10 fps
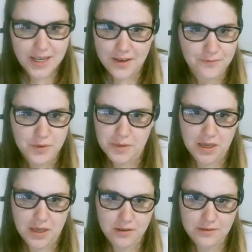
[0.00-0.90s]
it for me.
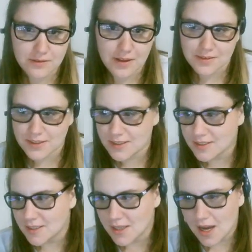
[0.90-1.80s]
Like, this is
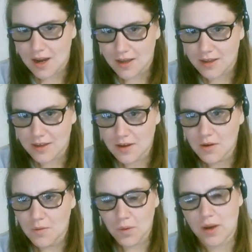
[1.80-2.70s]
not
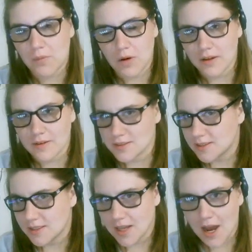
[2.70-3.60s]
what I want. This is
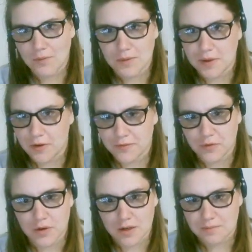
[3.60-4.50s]
not what I'm here
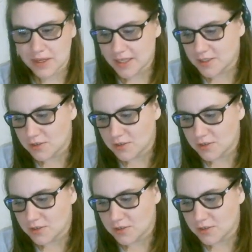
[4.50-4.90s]
for. My kids are